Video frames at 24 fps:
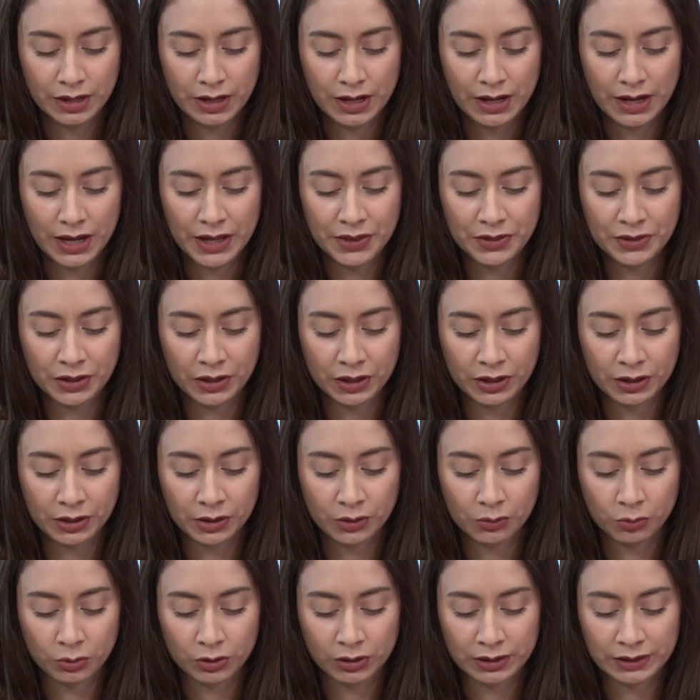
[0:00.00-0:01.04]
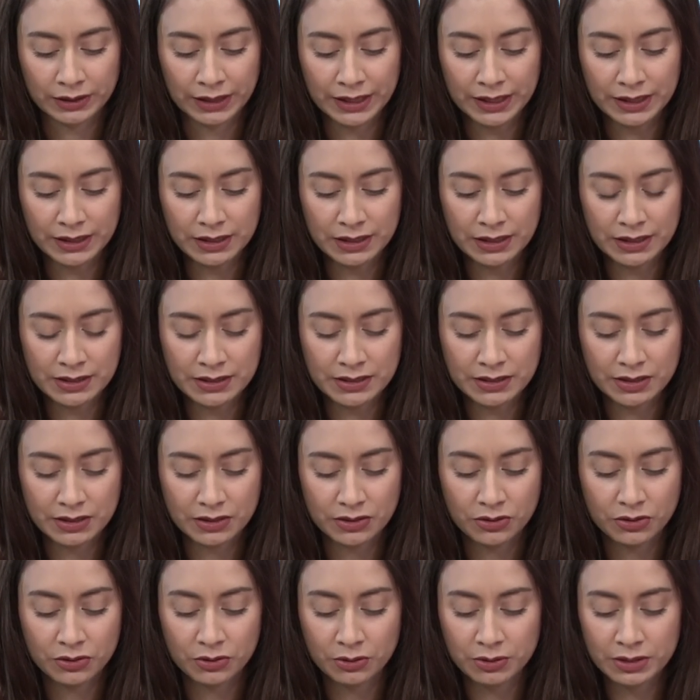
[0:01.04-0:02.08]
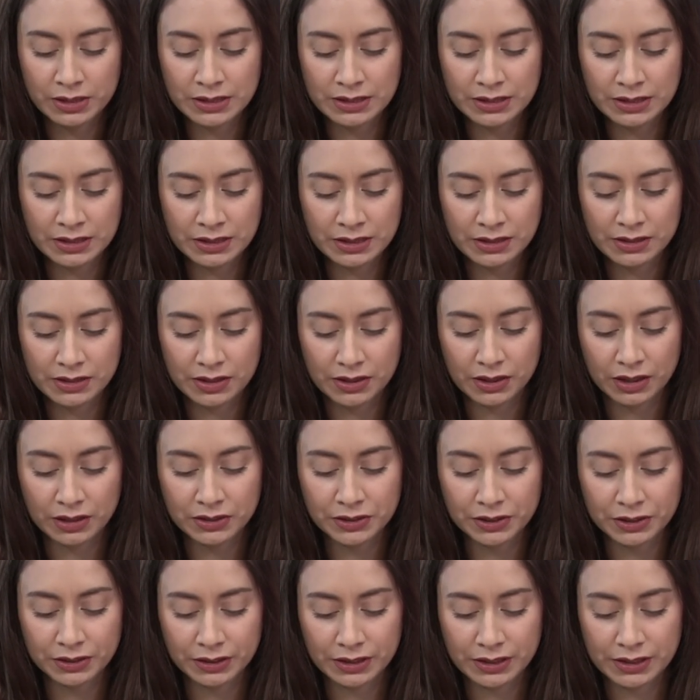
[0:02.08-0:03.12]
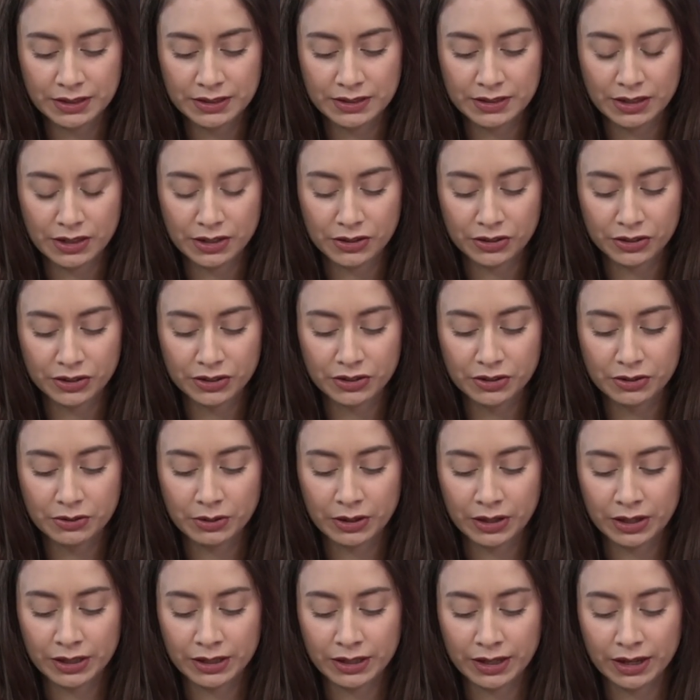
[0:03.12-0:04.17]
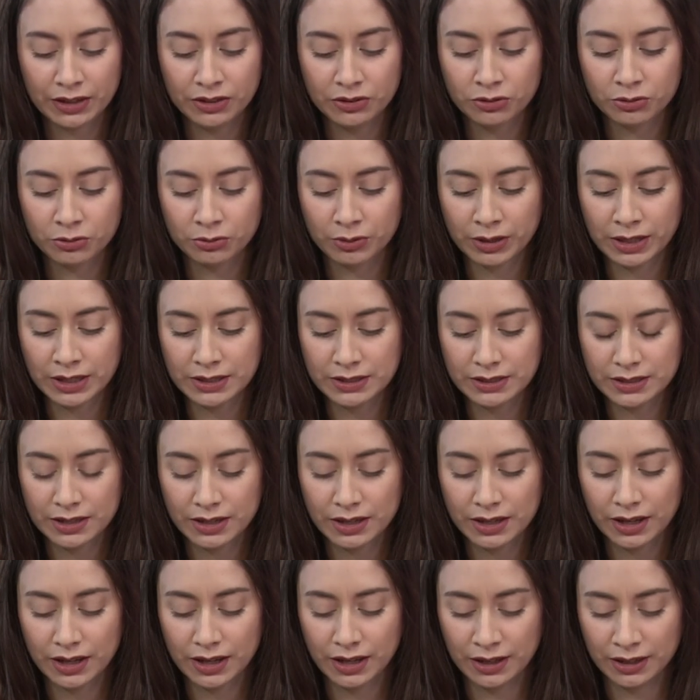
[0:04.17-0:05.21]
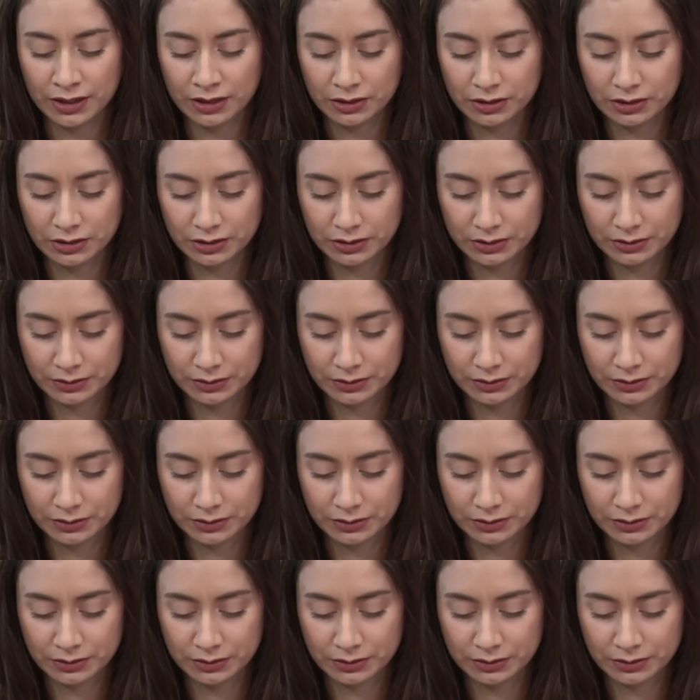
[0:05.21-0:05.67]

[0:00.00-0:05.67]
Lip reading: And there were lightnings, noises, thunderings, an earthquake, and great hail.